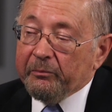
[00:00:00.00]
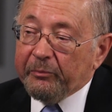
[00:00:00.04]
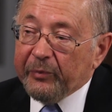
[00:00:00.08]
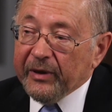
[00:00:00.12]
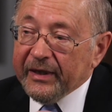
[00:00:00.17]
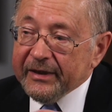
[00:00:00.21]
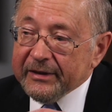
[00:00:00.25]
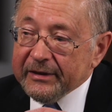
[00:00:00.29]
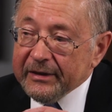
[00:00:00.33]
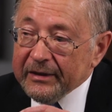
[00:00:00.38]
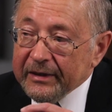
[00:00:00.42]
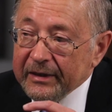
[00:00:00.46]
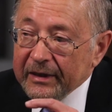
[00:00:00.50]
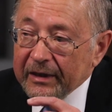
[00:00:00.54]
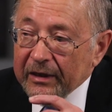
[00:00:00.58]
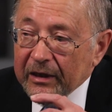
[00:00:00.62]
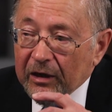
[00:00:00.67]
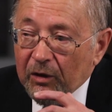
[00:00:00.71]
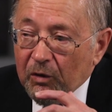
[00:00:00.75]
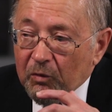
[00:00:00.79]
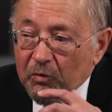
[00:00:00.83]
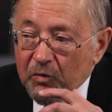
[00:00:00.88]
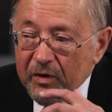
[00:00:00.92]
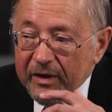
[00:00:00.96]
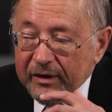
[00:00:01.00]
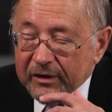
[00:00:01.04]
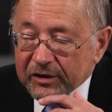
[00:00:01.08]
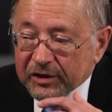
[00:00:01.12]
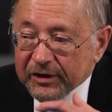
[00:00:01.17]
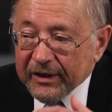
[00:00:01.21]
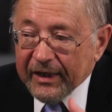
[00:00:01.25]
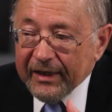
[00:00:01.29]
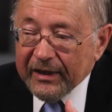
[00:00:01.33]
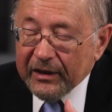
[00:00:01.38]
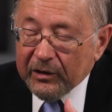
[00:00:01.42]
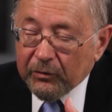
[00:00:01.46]
But we
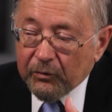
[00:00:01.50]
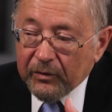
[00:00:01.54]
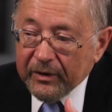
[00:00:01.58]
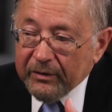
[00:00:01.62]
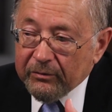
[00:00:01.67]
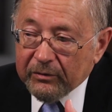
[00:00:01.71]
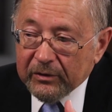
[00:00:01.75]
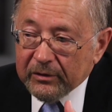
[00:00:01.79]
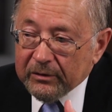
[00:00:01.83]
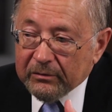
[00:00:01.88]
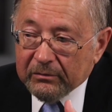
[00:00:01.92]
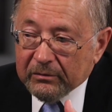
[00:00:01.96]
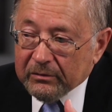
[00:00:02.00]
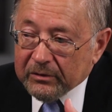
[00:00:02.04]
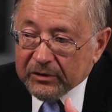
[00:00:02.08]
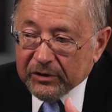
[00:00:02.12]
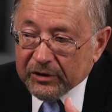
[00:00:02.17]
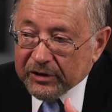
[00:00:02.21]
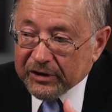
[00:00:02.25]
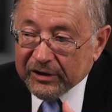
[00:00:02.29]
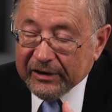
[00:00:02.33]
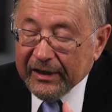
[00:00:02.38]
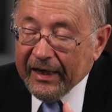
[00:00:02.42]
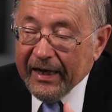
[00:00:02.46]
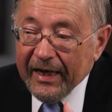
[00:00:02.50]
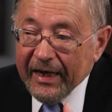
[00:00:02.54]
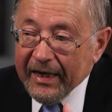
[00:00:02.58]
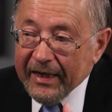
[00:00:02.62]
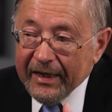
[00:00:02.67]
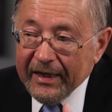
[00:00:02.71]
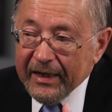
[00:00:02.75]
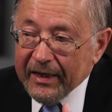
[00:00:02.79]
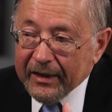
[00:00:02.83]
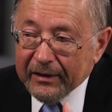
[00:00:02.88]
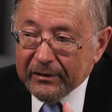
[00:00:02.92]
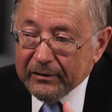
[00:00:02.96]
decided we would
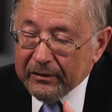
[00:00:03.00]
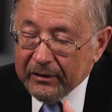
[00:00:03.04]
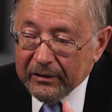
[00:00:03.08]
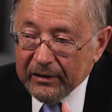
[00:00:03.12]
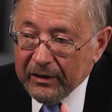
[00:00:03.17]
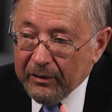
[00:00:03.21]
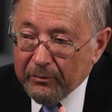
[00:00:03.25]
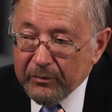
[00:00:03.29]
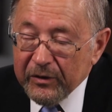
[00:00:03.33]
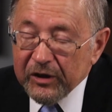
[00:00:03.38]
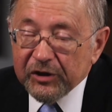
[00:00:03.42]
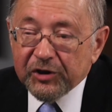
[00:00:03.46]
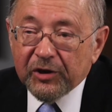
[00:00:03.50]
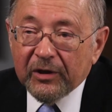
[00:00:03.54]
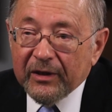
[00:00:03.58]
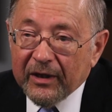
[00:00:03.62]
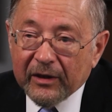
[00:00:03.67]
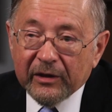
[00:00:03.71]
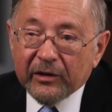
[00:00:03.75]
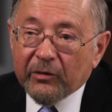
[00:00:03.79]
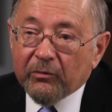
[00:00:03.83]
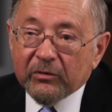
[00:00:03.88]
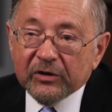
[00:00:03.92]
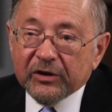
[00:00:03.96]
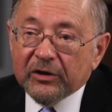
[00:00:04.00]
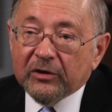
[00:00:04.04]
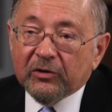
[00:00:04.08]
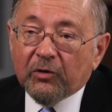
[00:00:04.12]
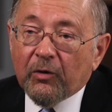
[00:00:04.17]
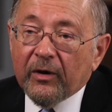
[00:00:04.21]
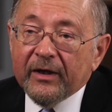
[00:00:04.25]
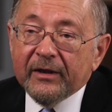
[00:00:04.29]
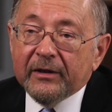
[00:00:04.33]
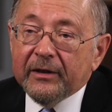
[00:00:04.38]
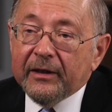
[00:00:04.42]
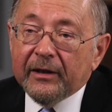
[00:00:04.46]
stay, and there was a
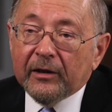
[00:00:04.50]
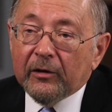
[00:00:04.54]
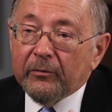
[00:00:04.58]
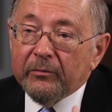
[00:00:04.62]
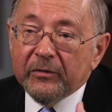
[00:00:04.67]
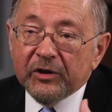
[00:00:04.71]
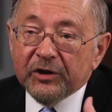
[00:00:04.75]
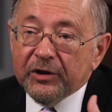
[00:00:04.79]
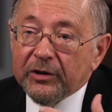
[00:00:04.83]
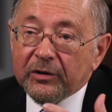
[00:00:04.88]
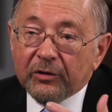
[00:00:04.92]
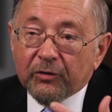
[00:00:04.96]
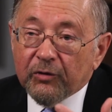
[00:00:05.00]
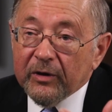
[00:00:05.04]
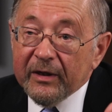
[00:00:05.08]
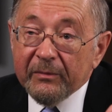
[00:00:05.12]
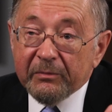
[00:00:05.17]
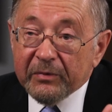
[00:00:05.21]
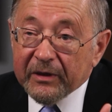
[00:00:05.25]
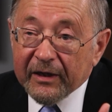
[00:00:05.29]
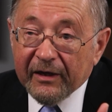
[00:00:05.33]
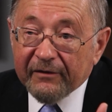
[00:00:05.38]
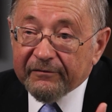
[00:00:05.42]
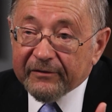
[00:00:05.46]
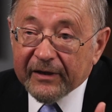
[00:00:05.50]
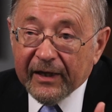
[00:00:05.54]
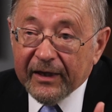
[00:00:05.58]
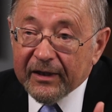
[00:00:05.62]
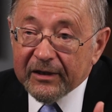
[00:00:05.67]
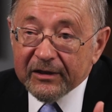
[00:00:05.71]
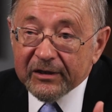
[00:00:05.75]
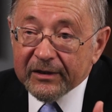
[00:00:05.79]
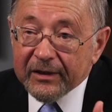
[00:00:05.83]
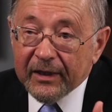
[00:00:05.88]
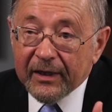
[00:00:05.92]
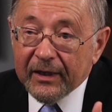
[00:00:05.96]
great deal of mission creep in
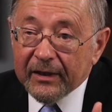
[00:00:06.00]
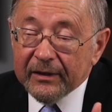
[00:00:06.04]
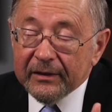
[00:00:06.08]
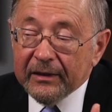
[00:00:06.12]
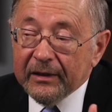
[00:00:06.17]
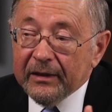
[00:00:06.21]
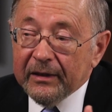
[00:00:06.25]
Afghanistan,